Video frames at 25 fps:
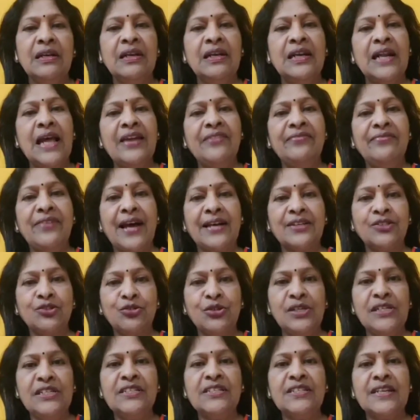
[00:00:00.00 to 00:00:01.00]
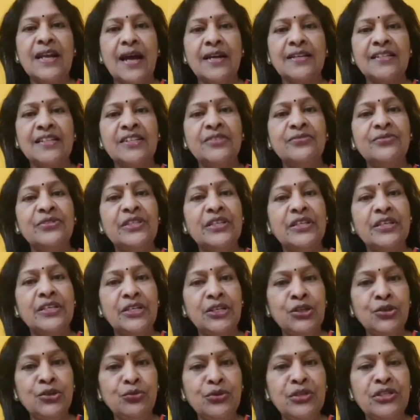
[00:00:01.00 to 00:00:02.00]
Life actually started with the
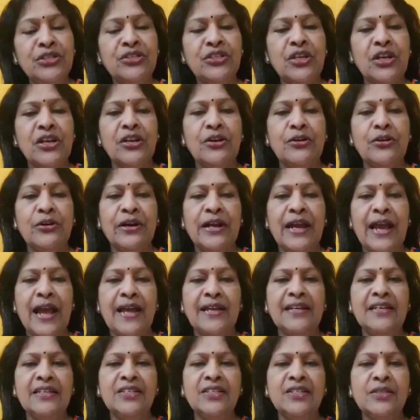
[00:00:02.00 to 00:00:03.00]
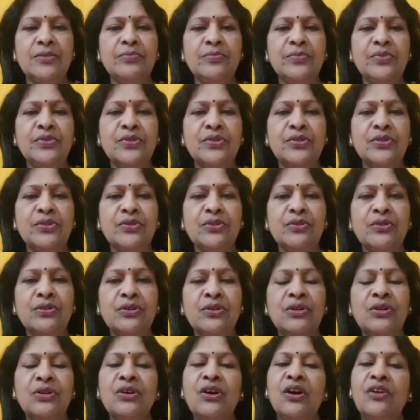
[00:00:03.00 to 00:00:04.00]
unicellular organisms
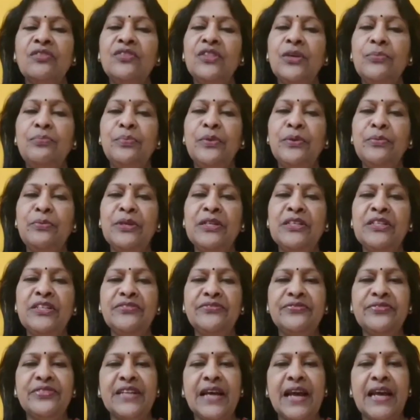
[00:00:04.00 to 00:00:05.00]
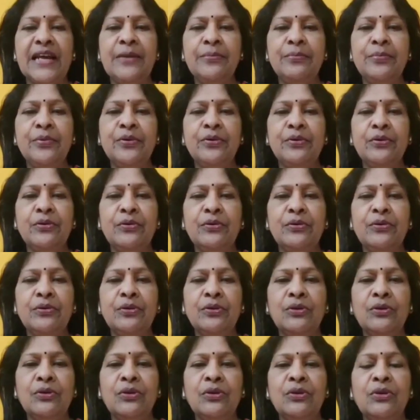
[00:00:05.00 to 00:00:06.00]
of the primitive type
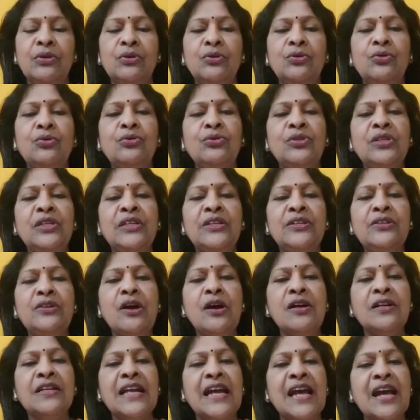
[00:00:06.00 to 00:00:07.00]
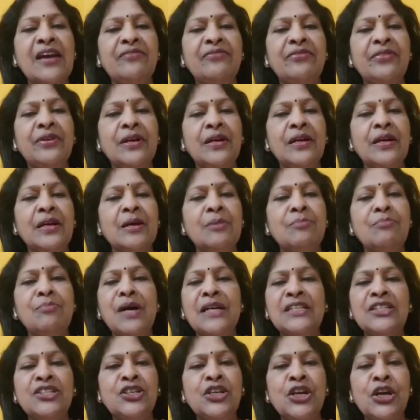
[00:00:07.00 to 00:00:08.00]
who did not have
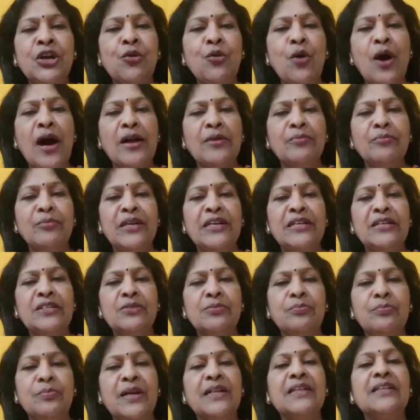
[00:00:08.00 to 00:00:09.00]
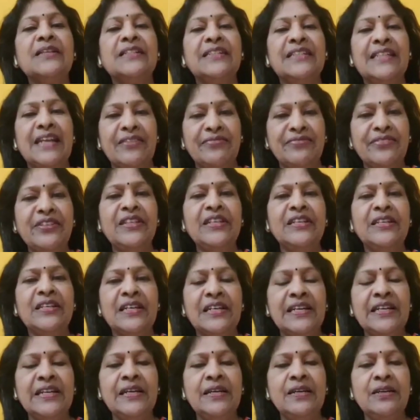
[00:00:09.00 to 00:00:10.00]
much requirement but
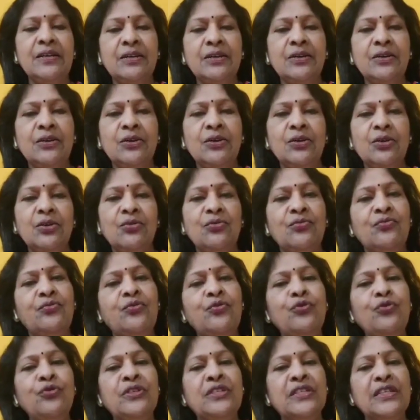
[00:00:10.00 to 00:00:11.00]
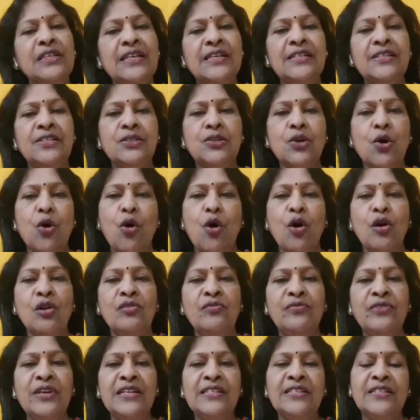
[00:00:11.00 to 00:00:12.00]
definitely food is
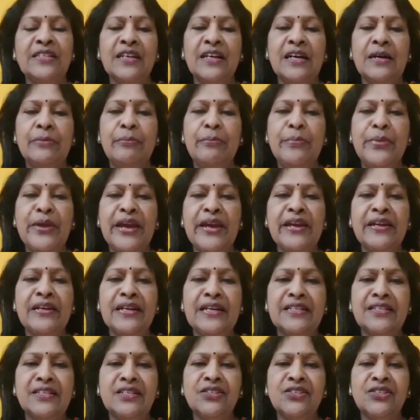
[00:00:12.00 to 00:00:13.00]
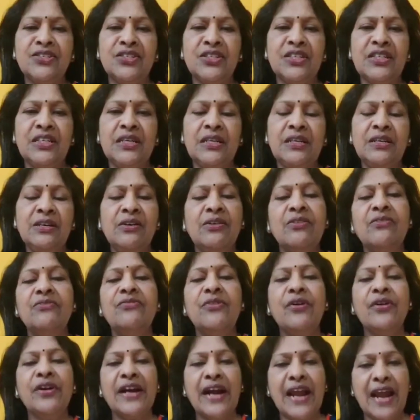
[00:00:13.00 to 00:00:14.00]
always a bare necessity
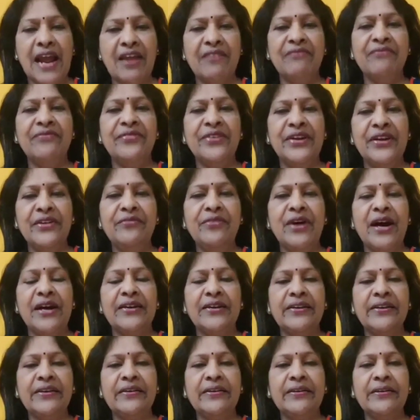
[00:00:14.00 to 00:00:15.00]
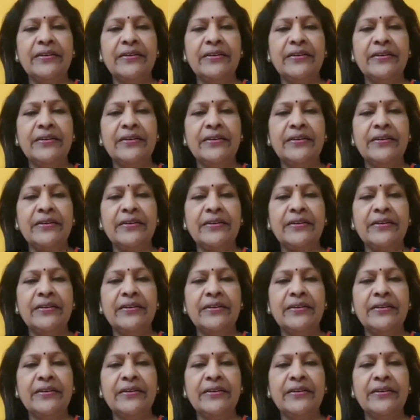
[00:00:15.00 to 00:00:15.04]
for everyone.